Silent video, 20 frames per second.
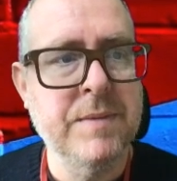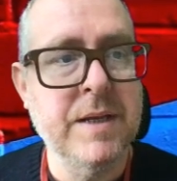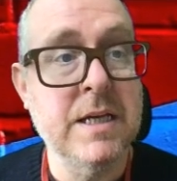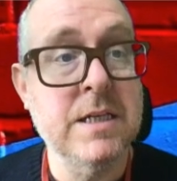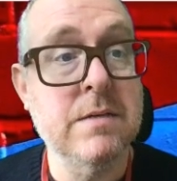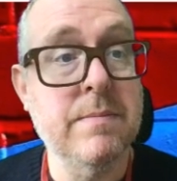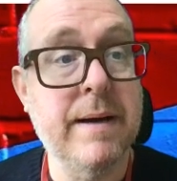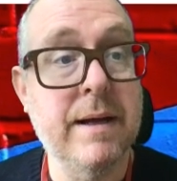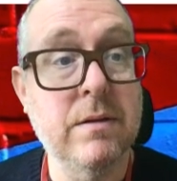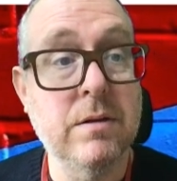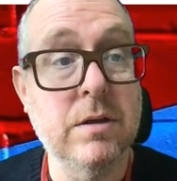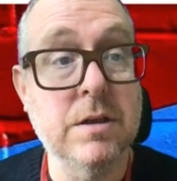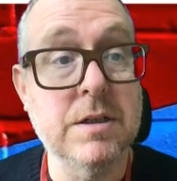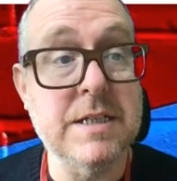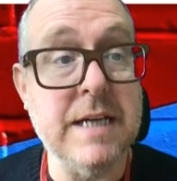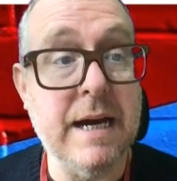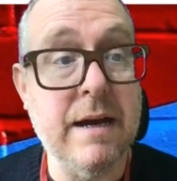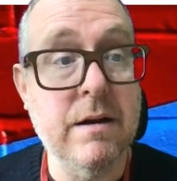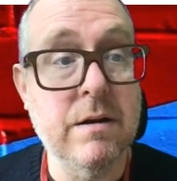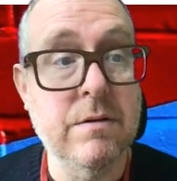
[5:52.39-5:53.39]
Isabel looked
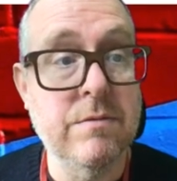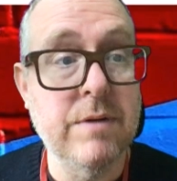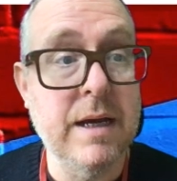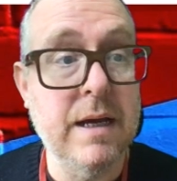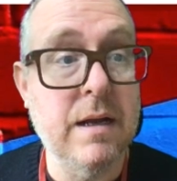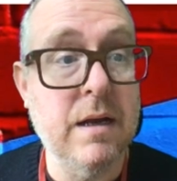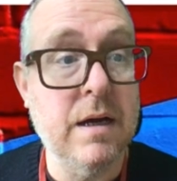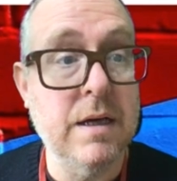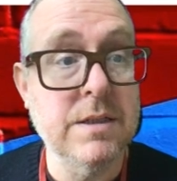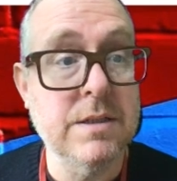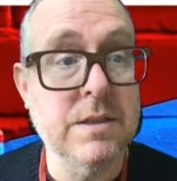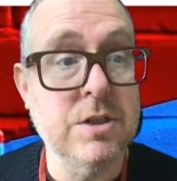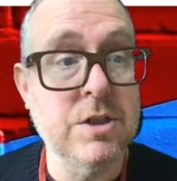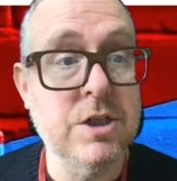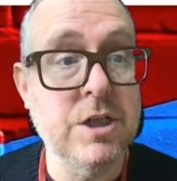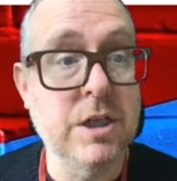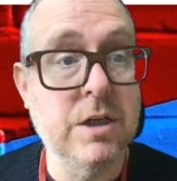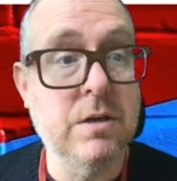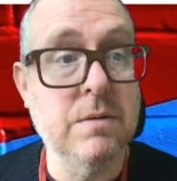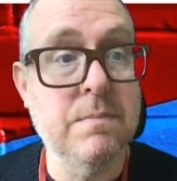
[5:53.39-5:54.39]
down and realised that
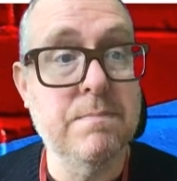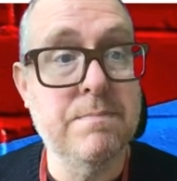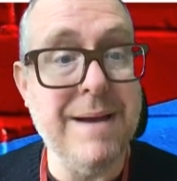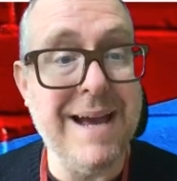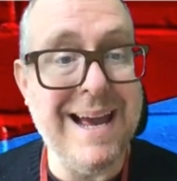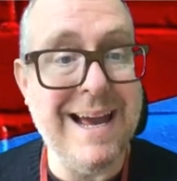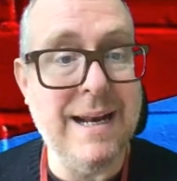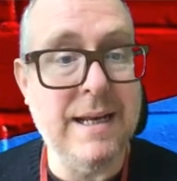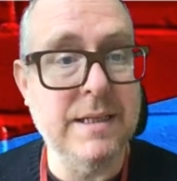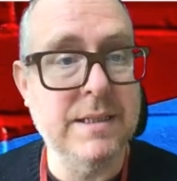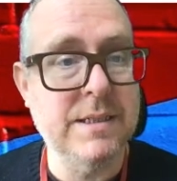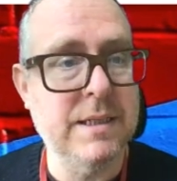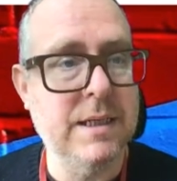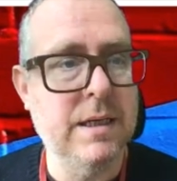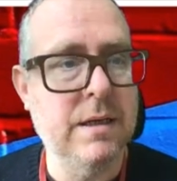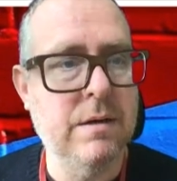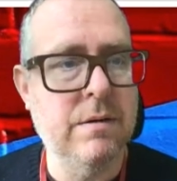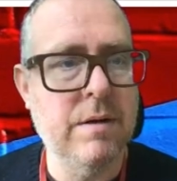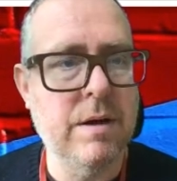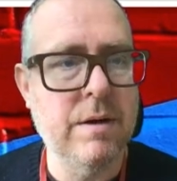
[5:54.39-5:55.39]
she could barely see
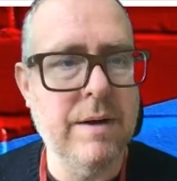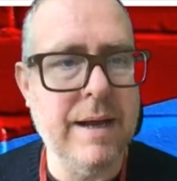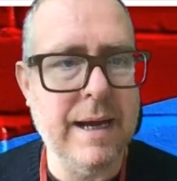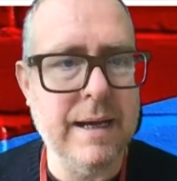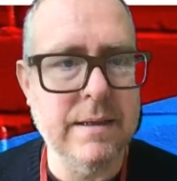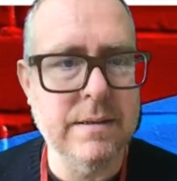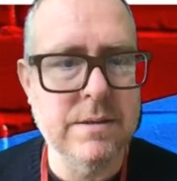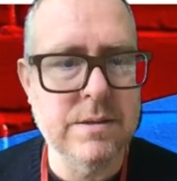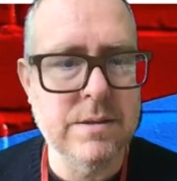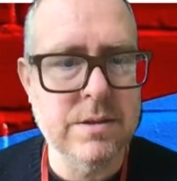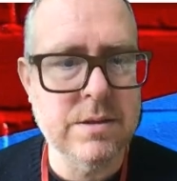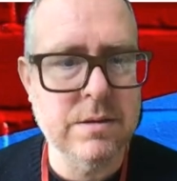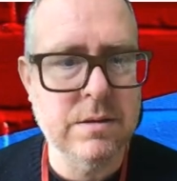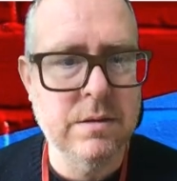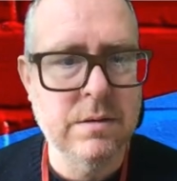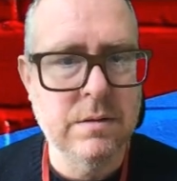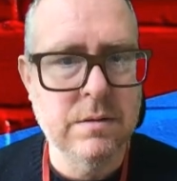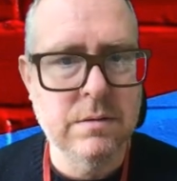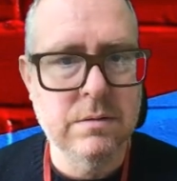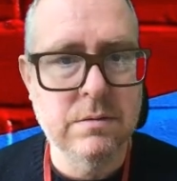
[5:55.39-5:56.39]
her own hands
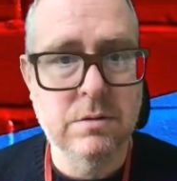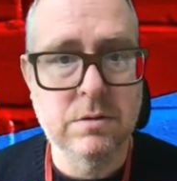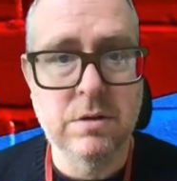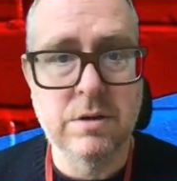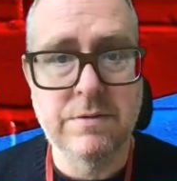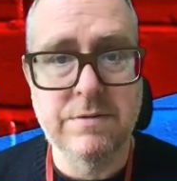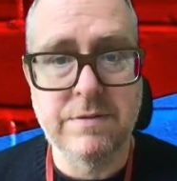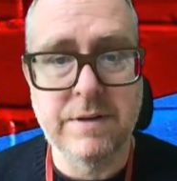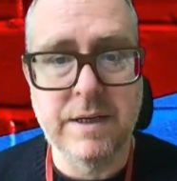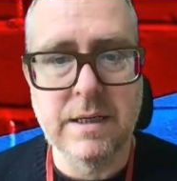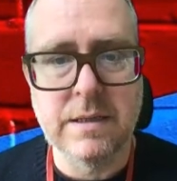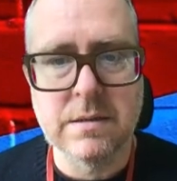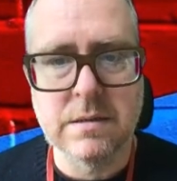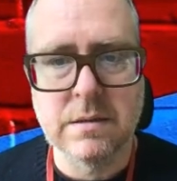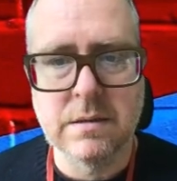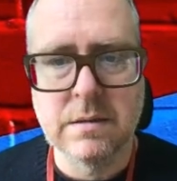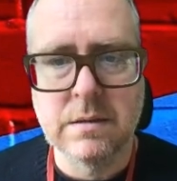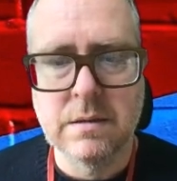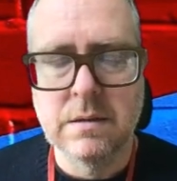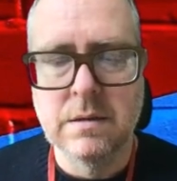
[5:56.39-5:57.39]
or her feet.
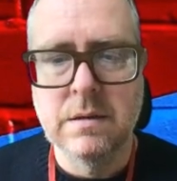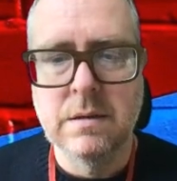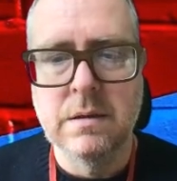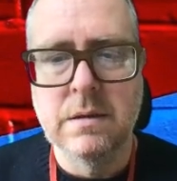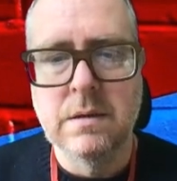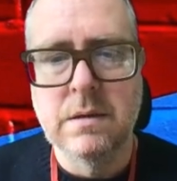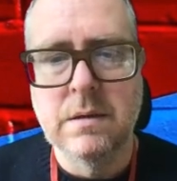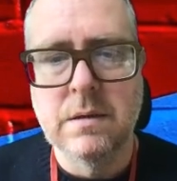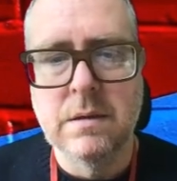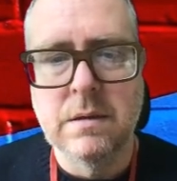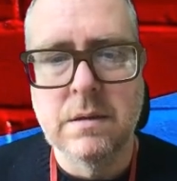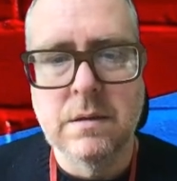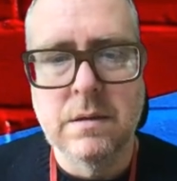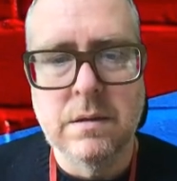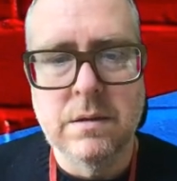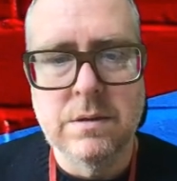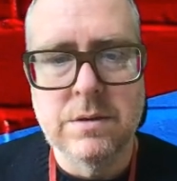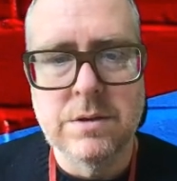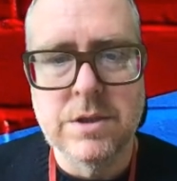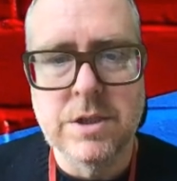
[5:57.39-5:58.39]

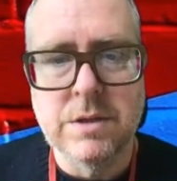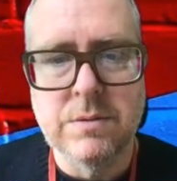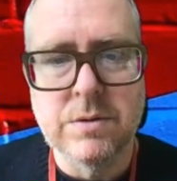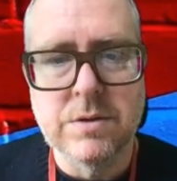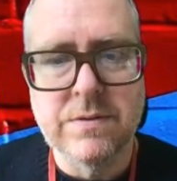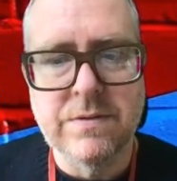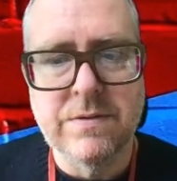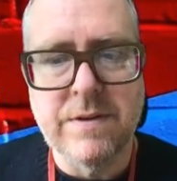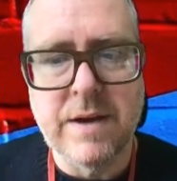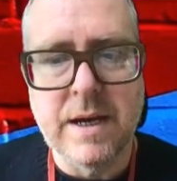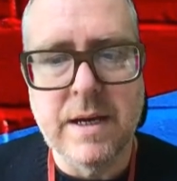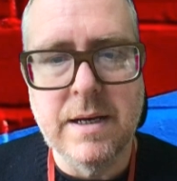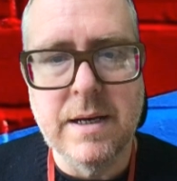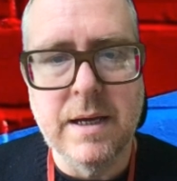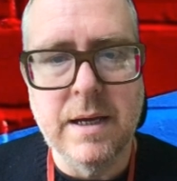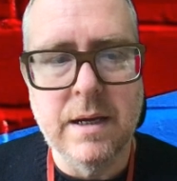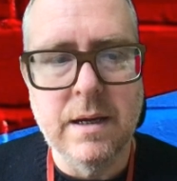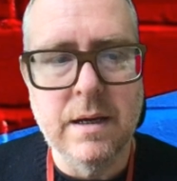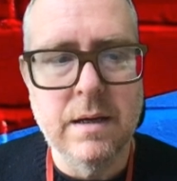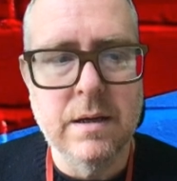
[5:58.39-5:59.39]
She was
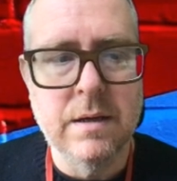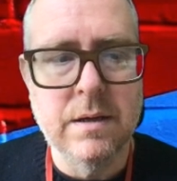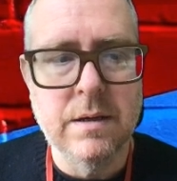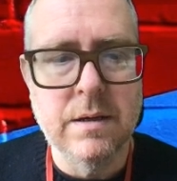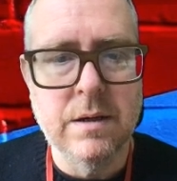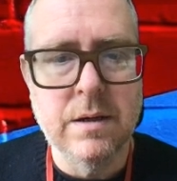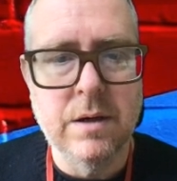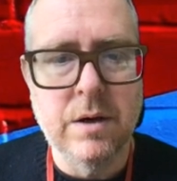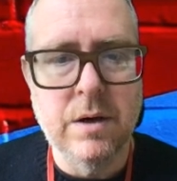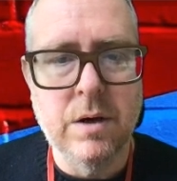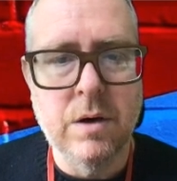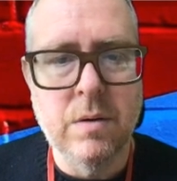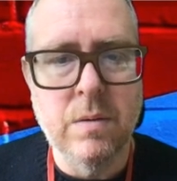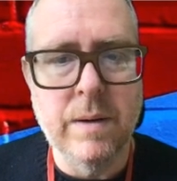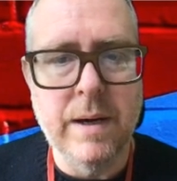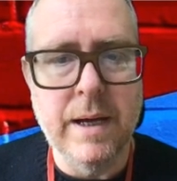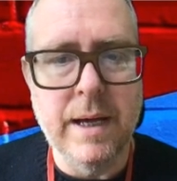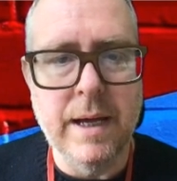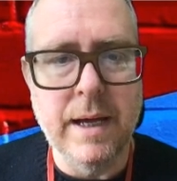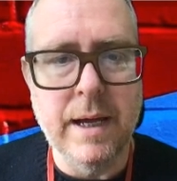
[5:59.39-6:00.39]
fading
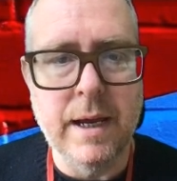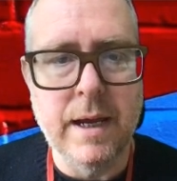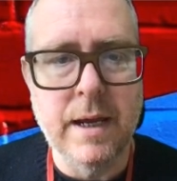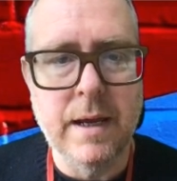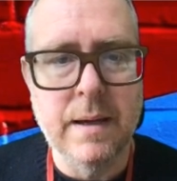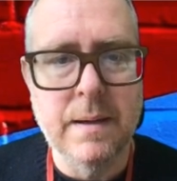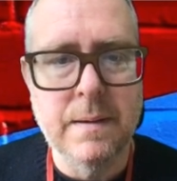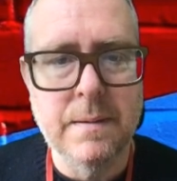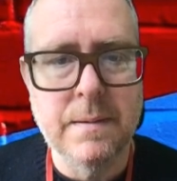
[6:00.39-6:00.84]
away.